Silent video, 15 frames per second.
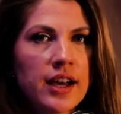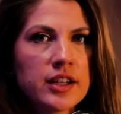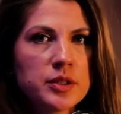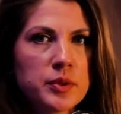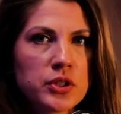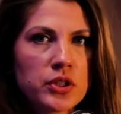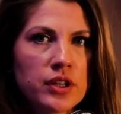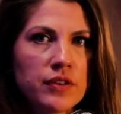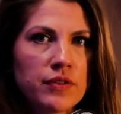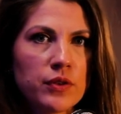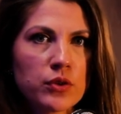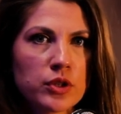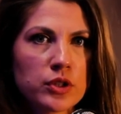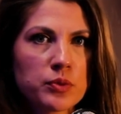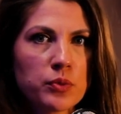And especially if
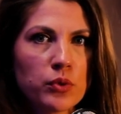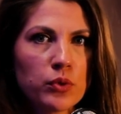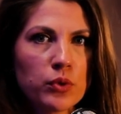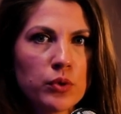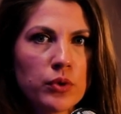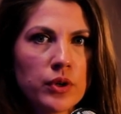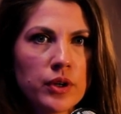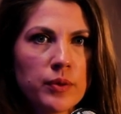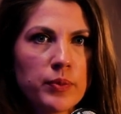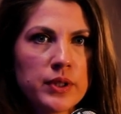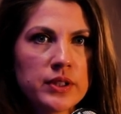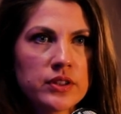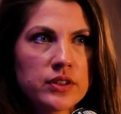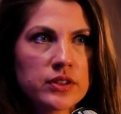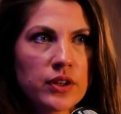you're a small
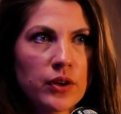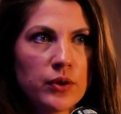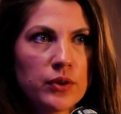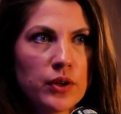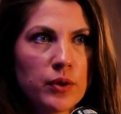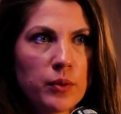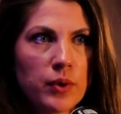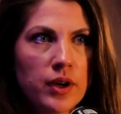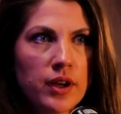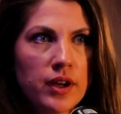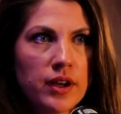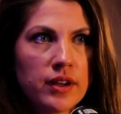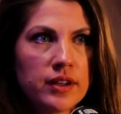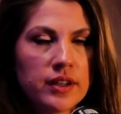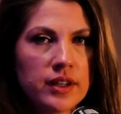business owner
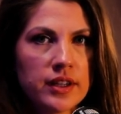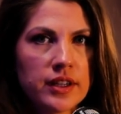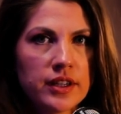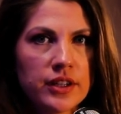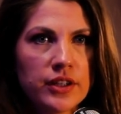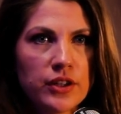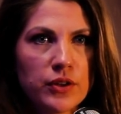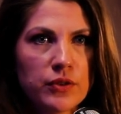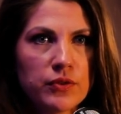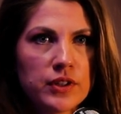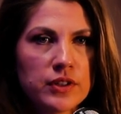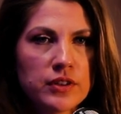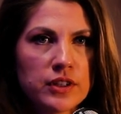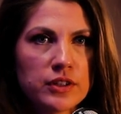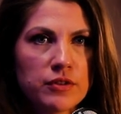where, you know,
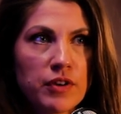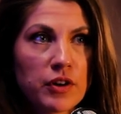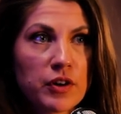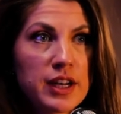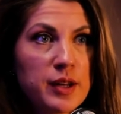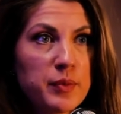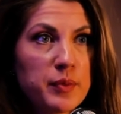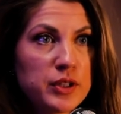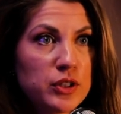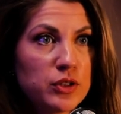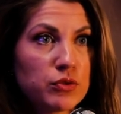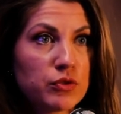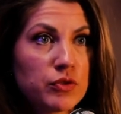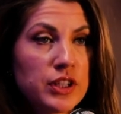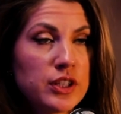there's very limited
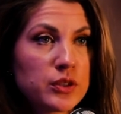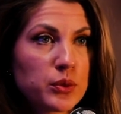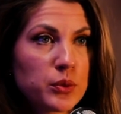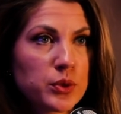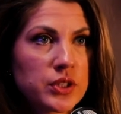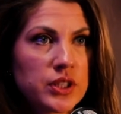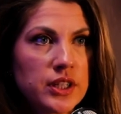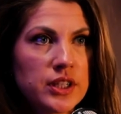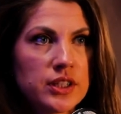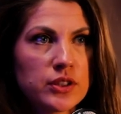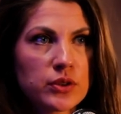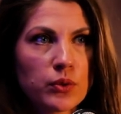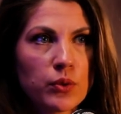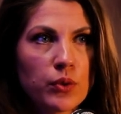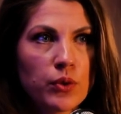resources,
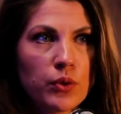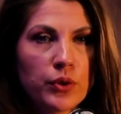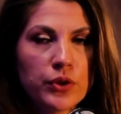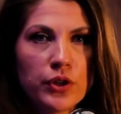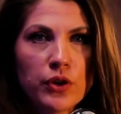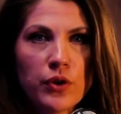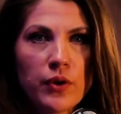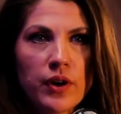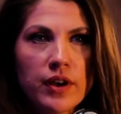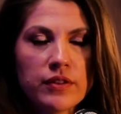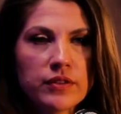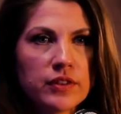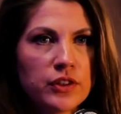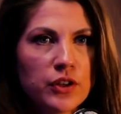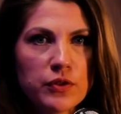or, you know,
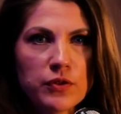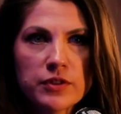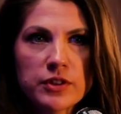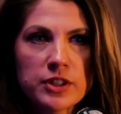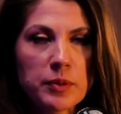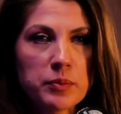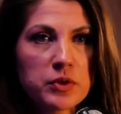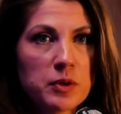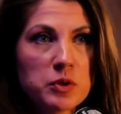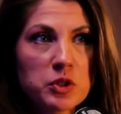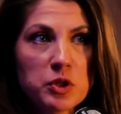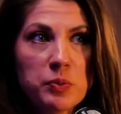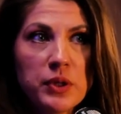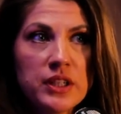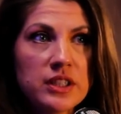sometimes
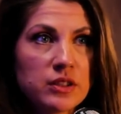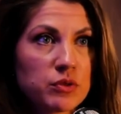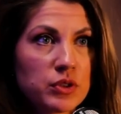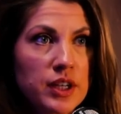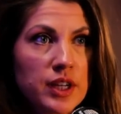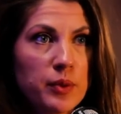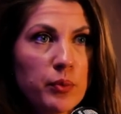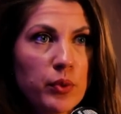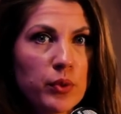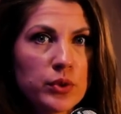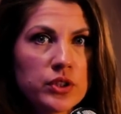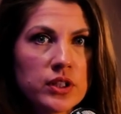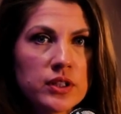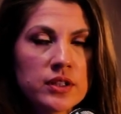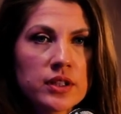speed is really
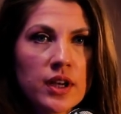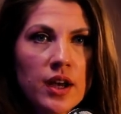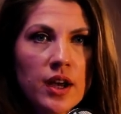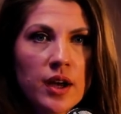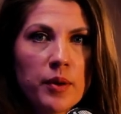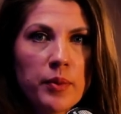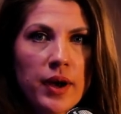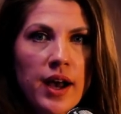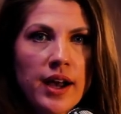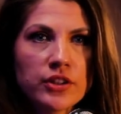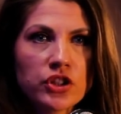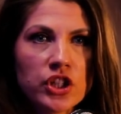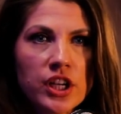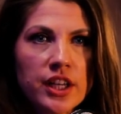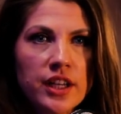important, but
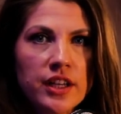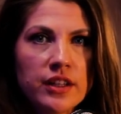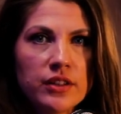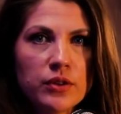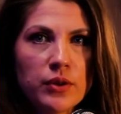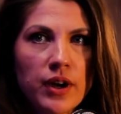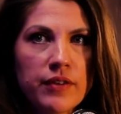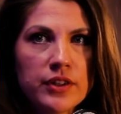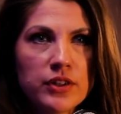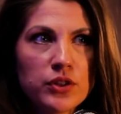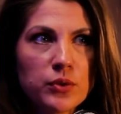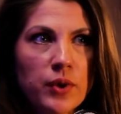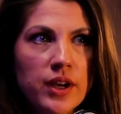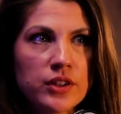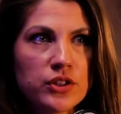actually you're having to
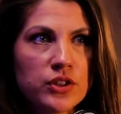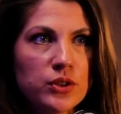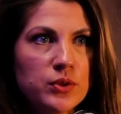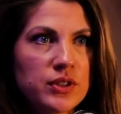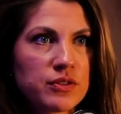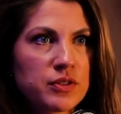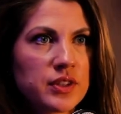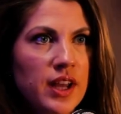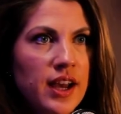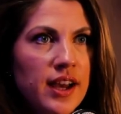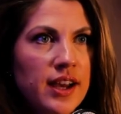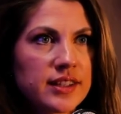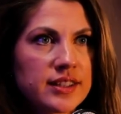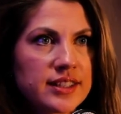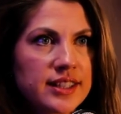wear two different
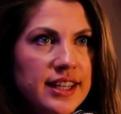hats.